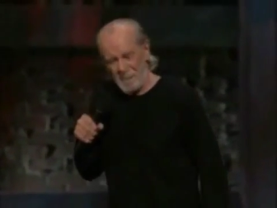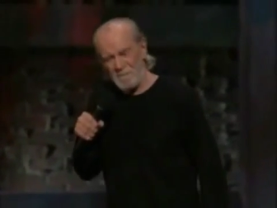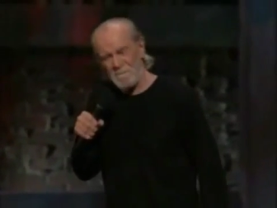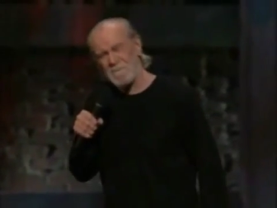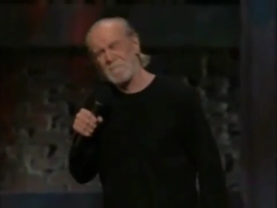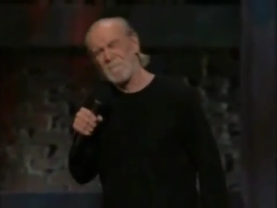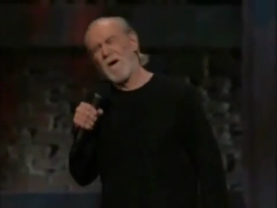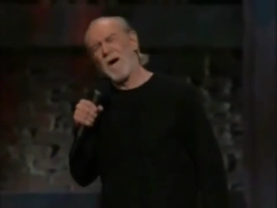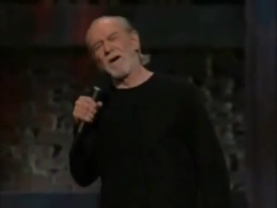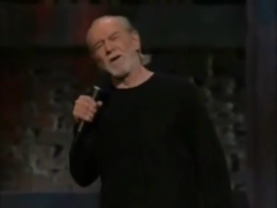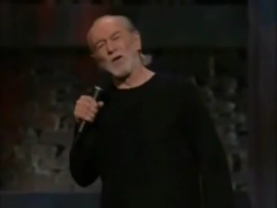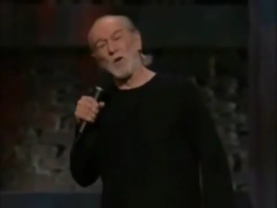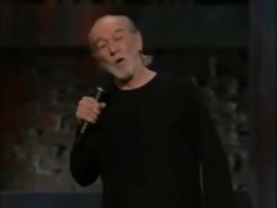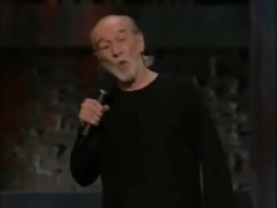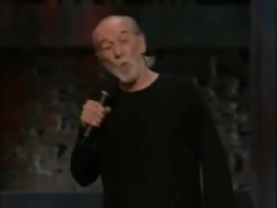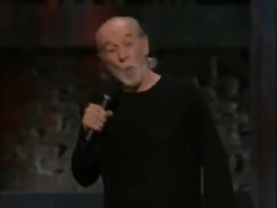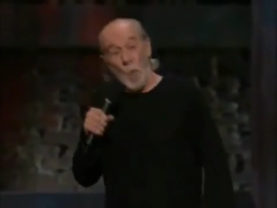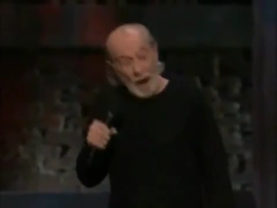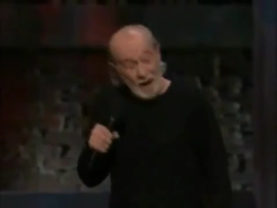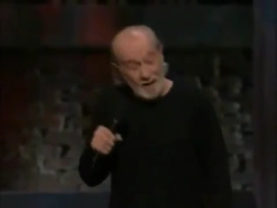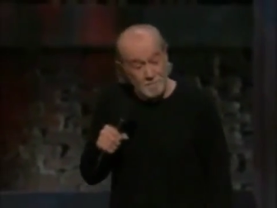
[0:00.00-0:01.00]
What the
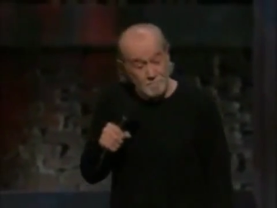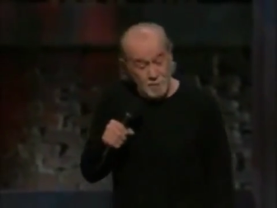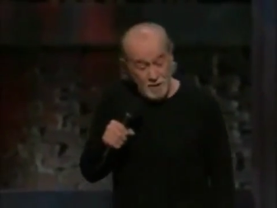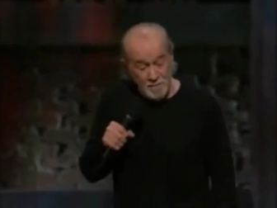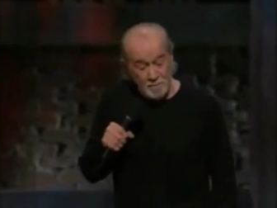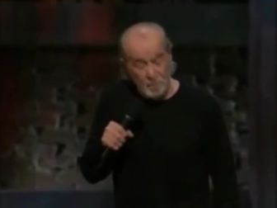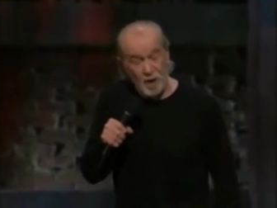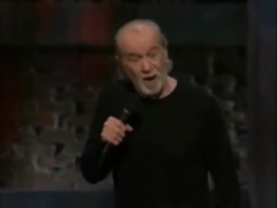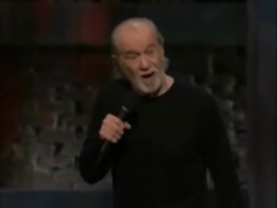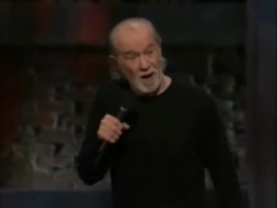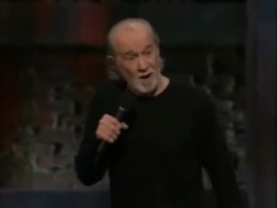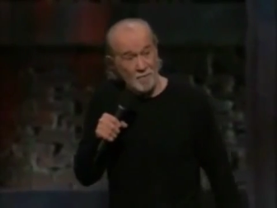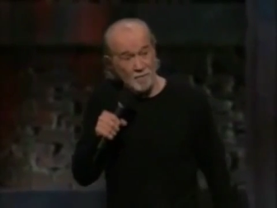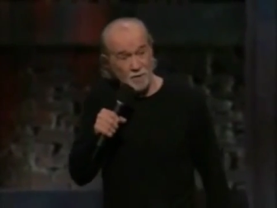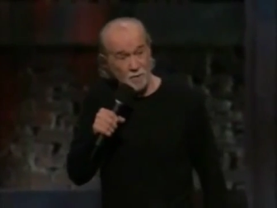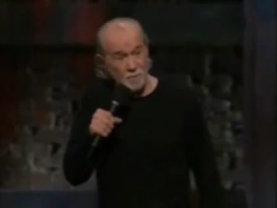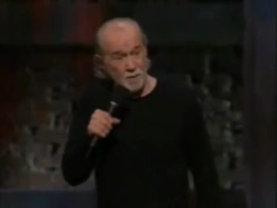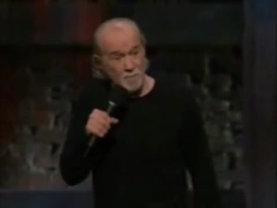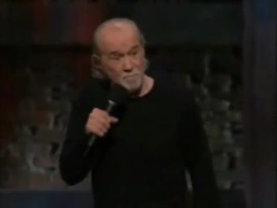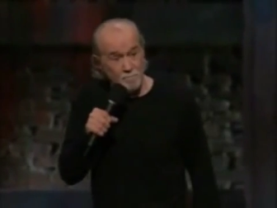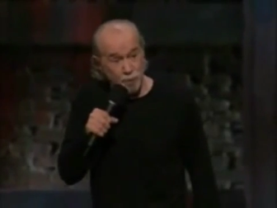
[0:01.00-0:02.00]
fuck do white
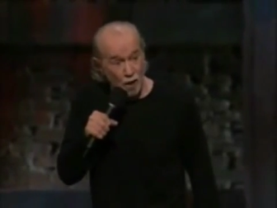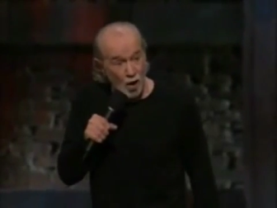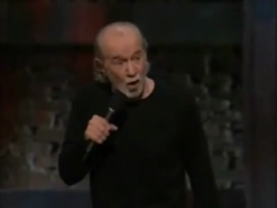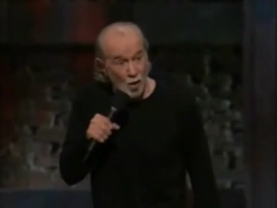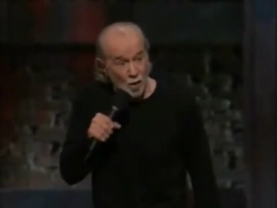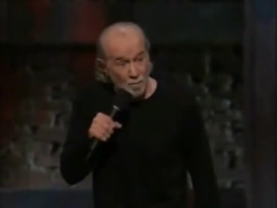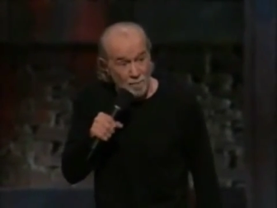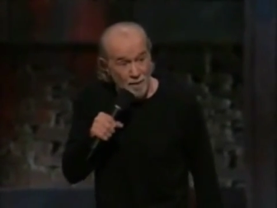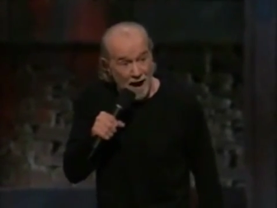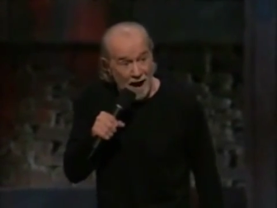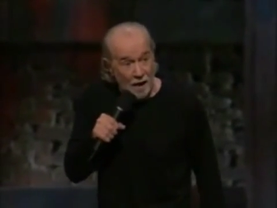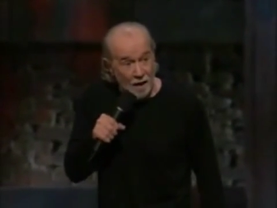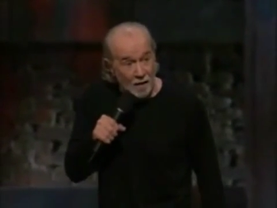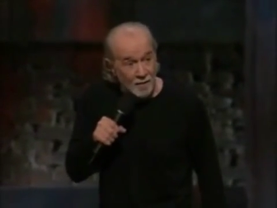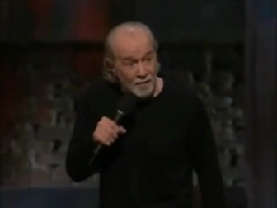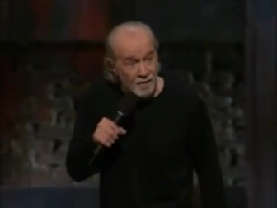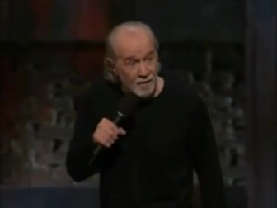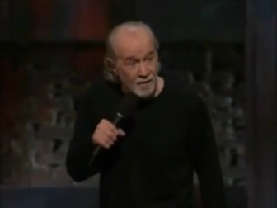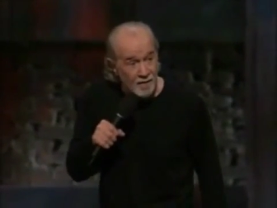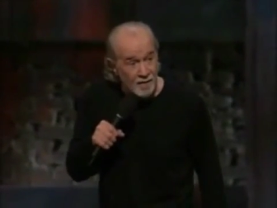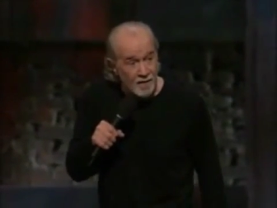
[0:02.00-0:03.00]
people have to be blue
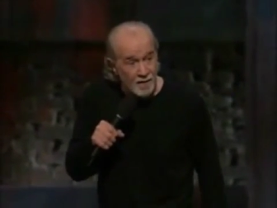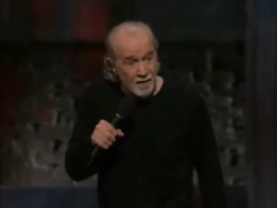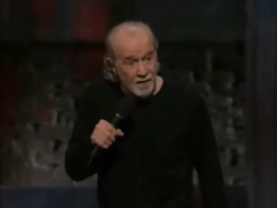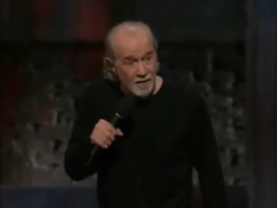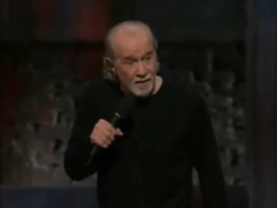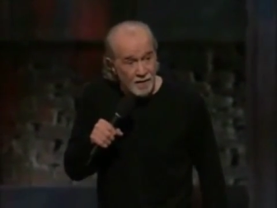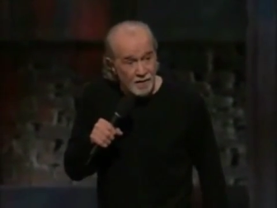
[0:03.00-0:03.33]
about?